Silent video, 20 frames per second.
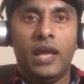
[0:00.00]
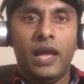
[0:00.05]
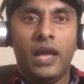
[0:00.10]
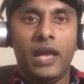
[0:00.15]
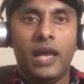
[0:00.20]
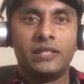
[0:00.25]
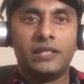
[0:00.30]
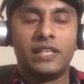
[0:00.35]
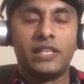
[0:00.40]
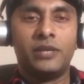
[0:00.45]

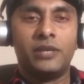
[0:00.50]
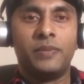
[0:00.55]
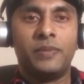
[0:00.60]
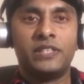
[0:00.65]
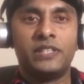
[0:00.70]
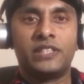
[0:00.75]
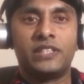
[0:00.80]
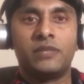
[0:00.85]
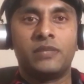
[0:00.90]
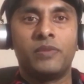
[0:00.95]
As I
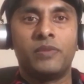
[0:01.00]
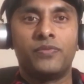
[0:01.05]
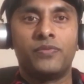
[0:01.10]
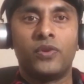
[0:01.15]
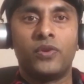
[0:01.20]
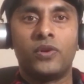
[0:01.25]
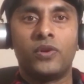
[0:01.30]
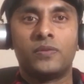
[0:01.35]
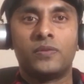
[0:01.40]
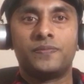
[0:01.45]
mentioned
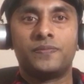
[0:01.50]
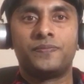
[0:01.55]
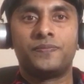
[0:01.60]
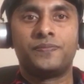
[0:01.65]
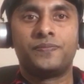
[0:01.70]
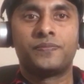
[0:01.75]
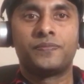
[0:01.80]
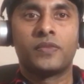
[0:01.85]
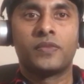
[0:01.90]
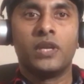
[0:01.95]
before,
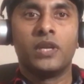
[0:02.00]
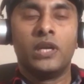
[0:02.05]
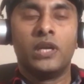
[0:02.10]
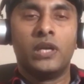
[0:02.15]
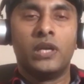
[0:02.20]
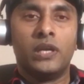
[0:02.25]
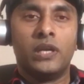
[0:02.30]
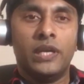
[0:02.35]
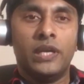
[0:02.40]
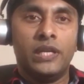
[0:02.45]

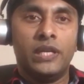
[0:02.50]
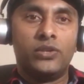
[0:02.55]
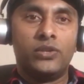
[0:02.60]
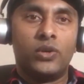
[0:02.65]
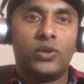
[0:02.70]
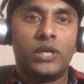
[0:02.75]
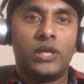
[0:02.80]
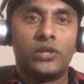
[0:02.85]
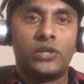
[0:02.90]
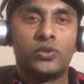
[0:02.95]
in
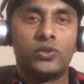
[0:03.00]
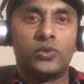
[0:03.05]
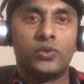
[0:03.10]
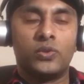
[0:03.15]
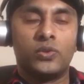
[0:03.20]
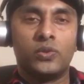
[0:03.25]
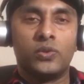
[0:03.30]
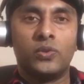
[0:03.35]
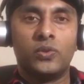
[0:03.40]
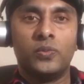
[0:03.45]
order to
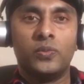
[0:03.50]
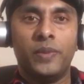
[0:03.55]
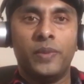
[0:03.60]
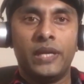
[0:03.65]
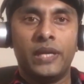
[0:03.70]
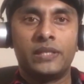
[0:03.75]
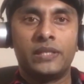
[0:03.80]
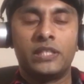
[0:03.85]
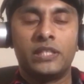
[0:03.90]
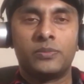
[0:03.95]

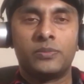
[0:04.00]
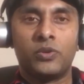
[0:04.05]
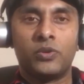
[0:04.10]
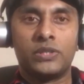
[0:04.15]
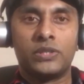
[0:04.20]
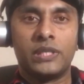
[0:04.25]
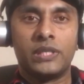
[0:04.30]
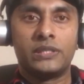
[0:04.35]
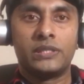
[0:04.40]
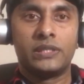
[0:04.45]
make this
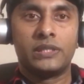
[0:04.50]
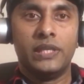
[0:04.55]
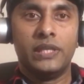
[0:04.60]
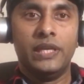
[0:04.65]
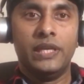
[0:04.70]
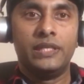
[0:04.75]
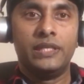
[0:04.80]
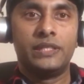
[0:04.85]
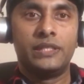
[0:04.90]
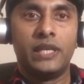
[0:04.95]
process
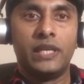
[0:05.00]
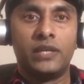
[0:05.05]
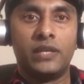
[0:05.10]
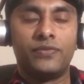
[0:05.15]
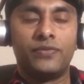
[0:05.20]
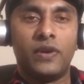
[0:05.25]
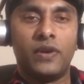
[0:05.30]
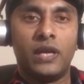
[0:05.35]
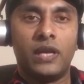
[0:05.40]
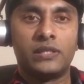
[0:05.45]
easy and
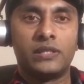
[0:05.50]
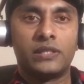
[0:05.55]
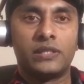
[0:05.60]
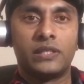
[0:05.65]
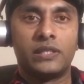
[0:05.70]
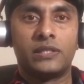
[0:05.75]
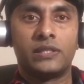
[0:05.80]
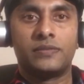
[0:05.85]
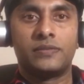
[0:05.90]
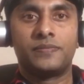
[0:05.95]

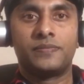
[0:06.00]
faster,